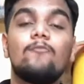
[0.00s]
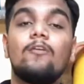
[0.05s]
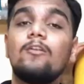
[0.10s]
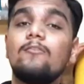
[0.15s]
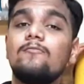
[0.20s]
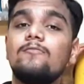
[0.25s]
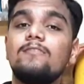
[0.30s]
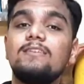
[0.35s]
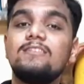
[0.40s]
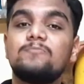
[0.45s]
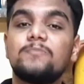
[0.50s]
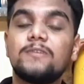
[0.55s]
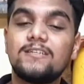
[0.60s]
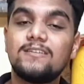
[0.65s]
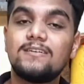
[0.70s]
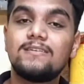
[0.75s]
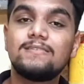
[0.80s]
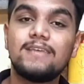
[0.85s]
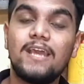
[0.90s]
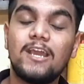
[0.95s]
one of these
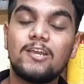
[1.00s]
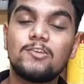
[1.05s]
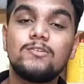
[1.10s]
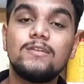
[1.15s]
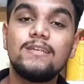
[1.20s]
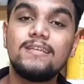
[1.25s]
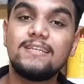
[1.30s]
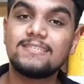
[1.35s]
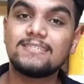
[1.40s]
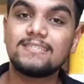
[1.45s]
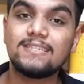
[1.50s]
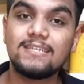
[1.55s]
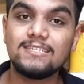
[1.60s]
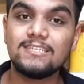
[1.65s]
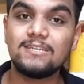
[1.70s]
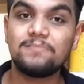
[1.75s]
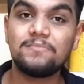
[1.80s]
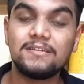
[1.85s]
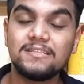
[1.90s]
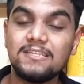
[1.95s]
brothers actually
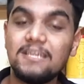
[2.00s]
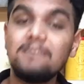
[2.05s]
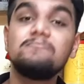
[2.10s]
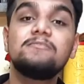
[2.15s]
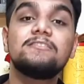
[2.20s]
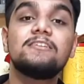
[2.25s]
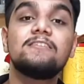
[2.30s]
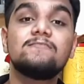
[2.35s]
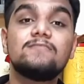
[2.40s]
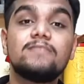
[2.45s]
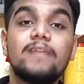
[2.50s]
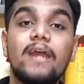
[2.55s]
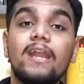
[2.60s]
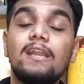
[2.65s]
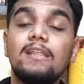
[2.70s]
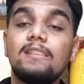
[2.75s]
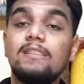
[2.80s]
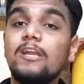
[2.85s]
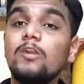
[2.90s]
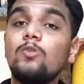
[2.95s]
discussed among themselves
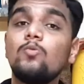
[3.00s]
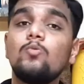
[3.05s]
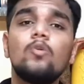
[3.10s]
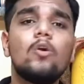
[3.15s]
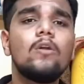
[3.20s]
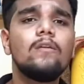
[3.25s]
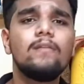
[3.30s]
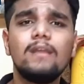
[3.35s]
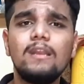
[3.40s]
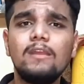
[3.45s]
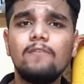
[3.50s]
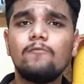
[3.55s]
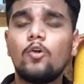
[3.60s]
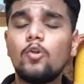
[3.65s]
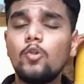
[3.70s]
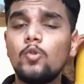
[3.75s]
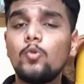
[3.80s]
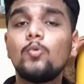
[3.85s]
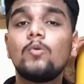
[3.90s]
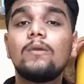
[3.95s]
that they do not really
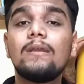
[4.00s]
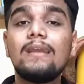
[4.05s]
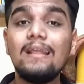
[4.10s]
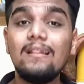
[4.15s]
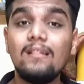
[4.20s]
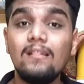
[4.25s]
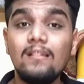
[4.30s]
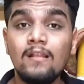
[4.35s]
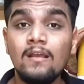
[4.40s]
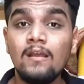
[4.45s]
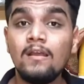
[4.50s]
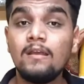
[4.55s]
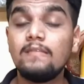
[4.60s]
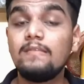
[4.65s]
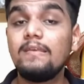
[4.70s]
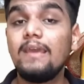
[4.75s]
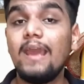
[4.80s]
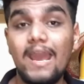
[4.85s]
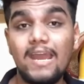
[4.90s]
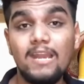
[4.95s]
want to kill
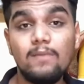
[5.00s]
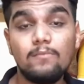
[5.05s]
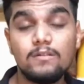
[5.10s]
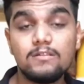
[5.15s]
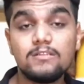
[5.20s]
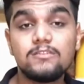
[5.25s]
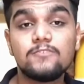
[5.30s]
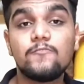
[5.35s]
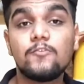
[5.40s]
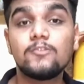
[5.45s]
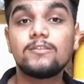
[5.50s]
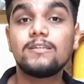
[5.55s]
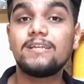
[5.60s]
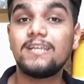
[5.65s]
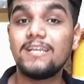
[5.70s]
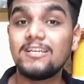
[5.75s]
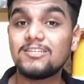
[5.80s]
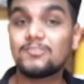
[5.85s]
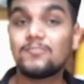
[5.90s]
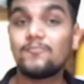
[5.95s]
the animals for the
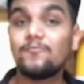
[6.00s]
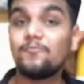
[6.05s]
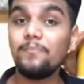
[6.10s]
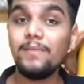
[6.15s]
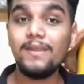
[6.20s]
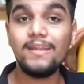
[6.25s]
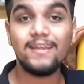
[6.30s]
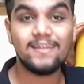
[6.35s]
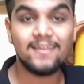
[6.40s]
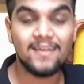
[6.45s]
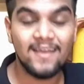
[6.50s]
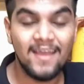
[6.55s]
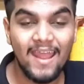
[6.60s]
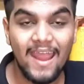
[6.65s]
taste of meat.